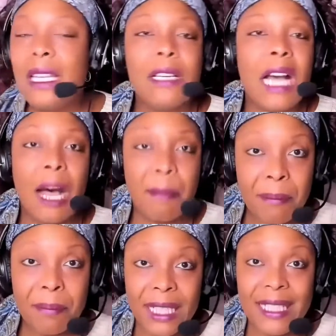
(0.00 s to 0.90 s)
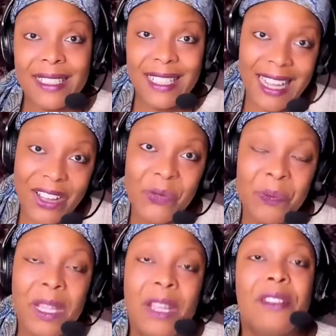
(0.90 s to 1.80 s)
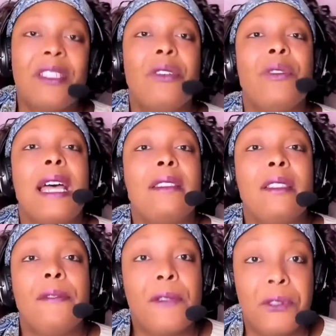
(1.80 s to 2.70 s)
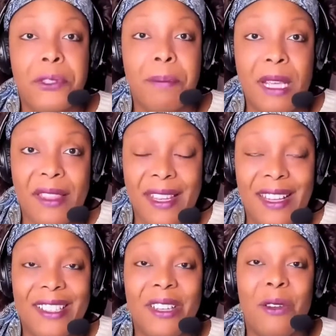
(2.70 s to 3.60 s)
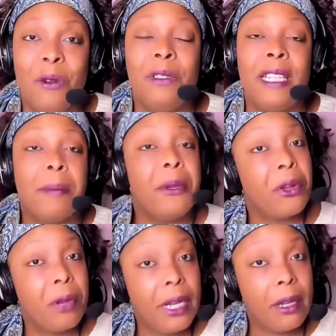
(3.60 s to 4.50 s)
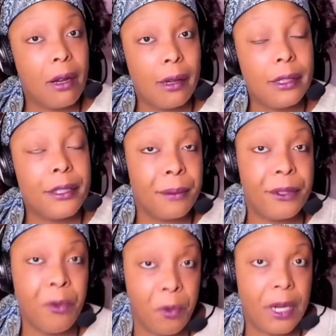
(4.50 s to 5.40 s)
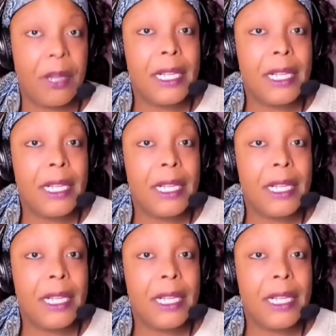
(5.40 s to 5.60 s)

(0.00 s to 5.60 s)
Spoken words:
commonplace now. So that's the first method. So debit or credit cards through Square,